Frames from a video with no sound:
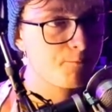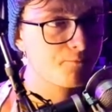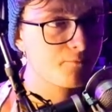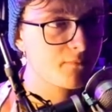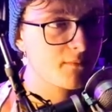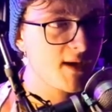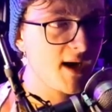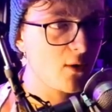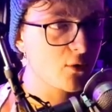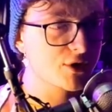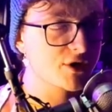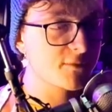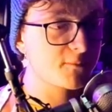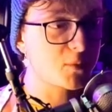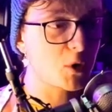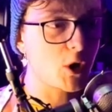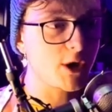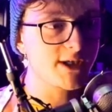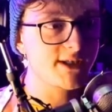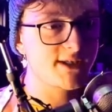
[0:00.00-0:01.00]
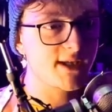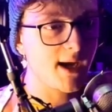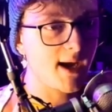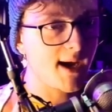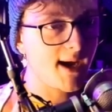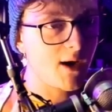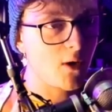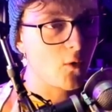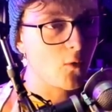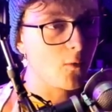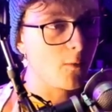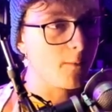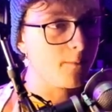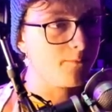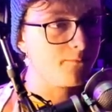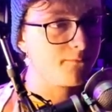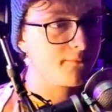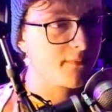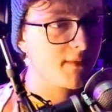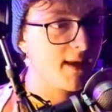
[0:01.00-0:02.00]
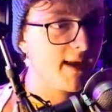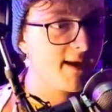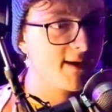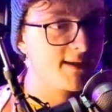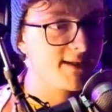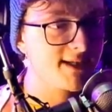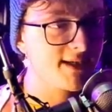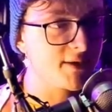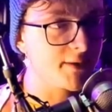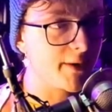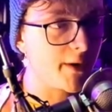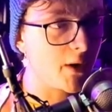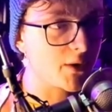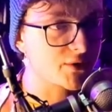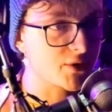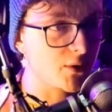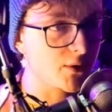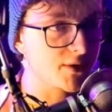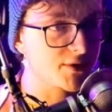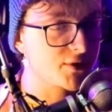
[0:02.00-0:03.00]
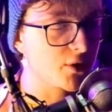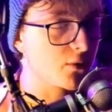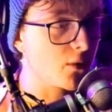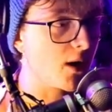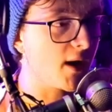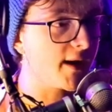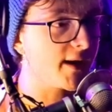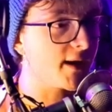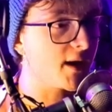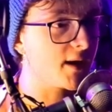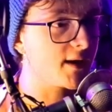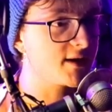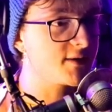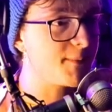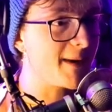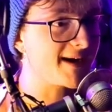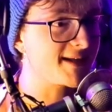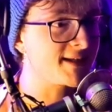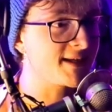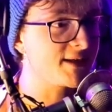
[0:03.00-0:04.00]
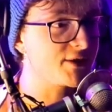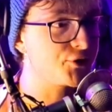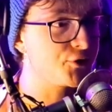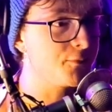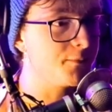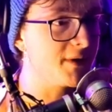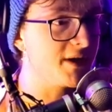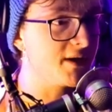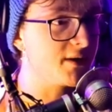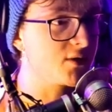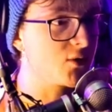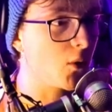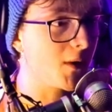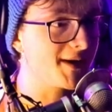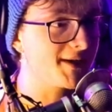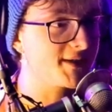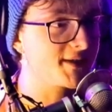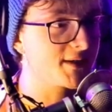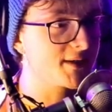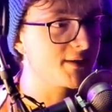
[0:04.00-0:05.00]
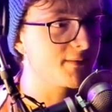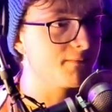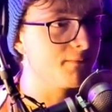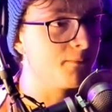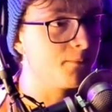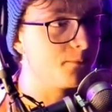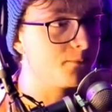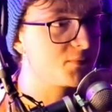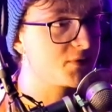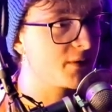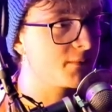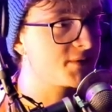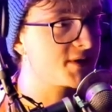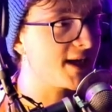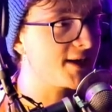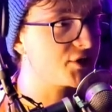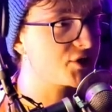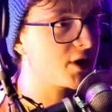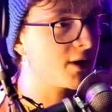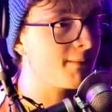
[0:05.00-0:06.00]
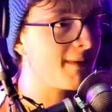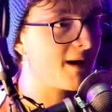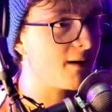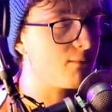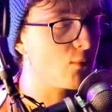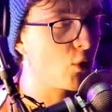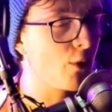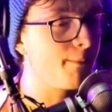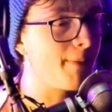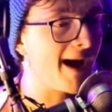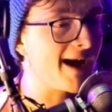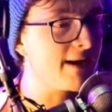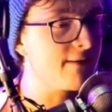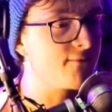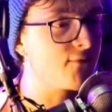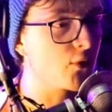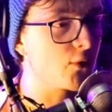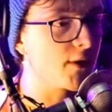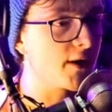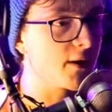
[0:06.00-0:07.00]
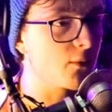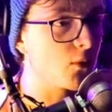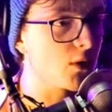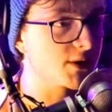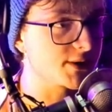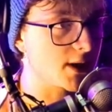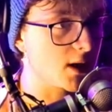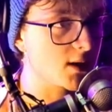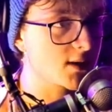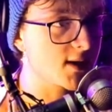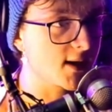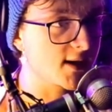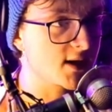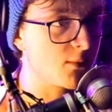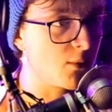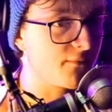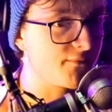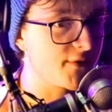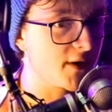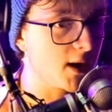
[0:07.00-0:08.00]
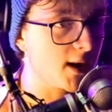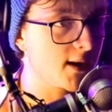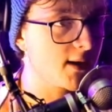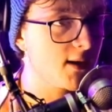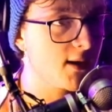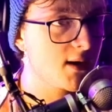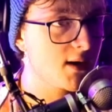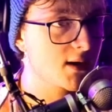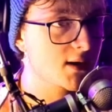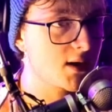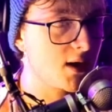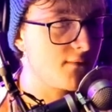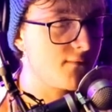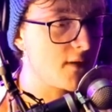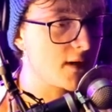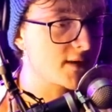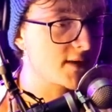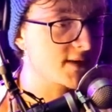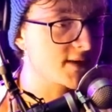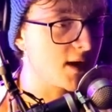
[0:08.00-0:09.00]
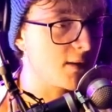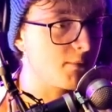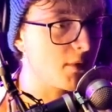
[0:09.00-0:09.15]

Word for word: Yeah, I was surprised at how it didn't last long at all. I, I expected it to be quite a substantial amount more painful than it was. Okay, come on, Finley. Can't fuck this up.